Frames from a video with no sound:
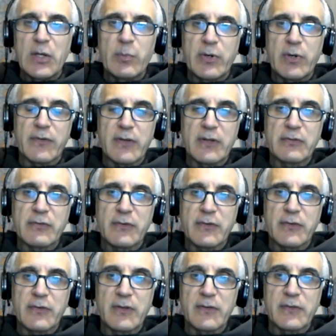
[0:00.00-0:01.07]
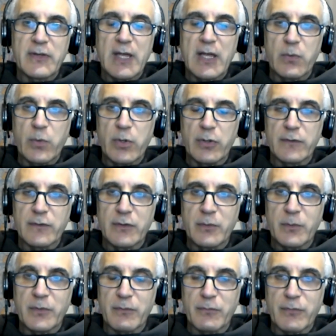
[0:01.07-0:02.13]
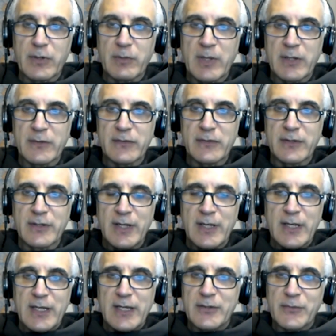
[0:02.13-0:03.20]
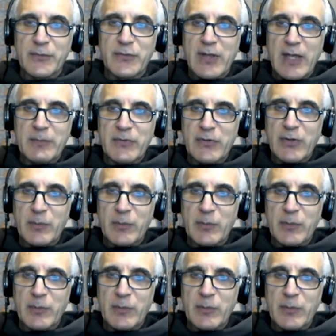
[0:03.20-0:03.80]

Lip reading: But it's interesting to see how Wilson, who was a Freemason and who stabbed so